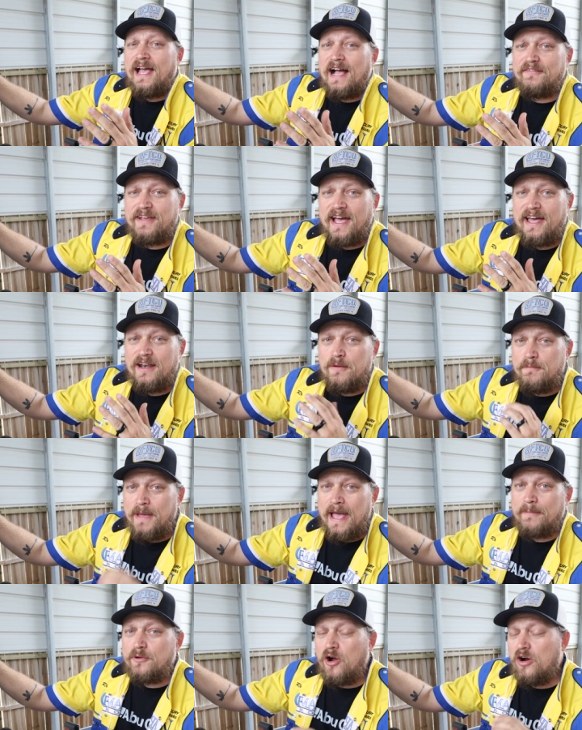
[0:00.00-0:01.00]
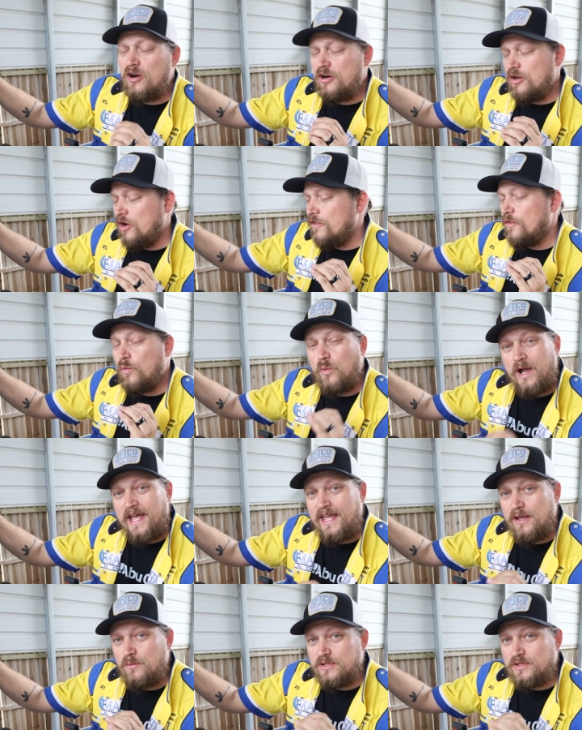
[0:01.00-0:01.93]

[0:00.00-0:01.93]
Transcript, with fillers: I've got a map card on the way,